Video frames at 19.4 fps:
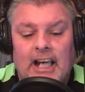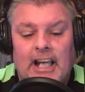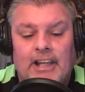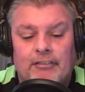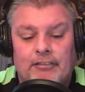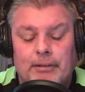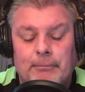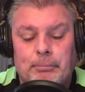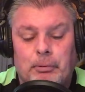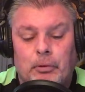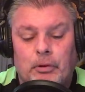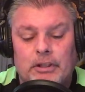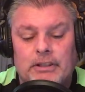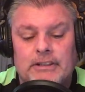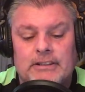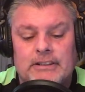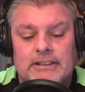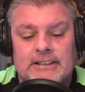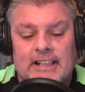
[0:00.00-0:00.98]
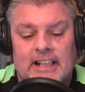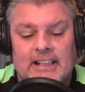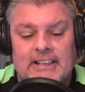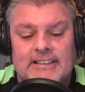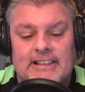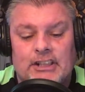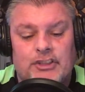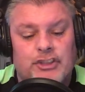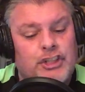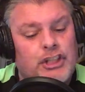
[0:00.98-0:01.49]
And the report
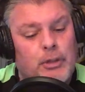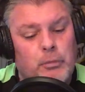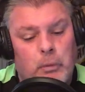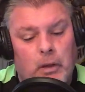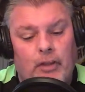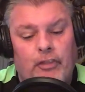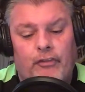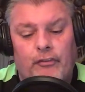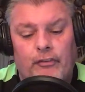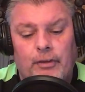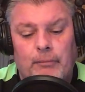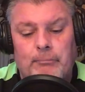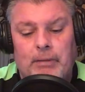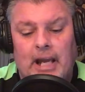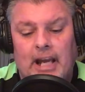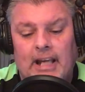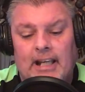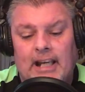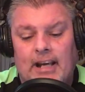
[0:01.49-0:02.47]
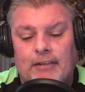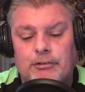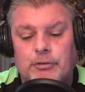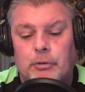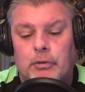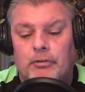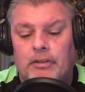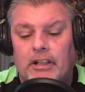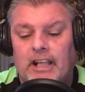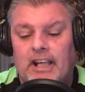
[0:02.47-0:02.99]
says that she went through the bag
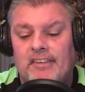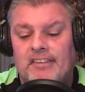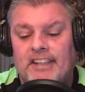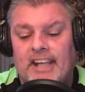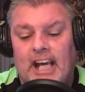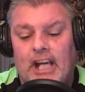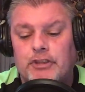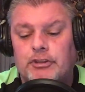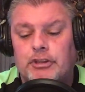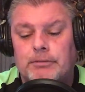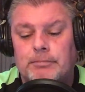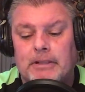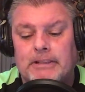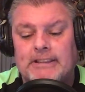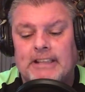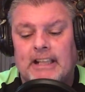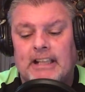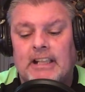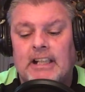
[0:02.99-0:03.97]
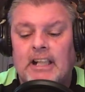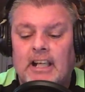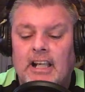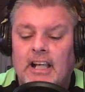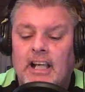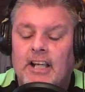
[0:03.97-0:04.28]
after and realized cash was missing.